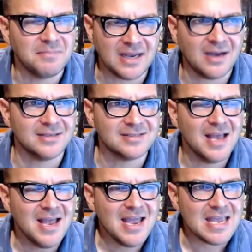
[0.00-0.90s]
because
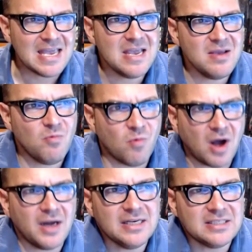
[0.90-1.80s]
he
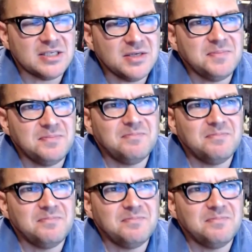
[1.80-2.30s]
wanted to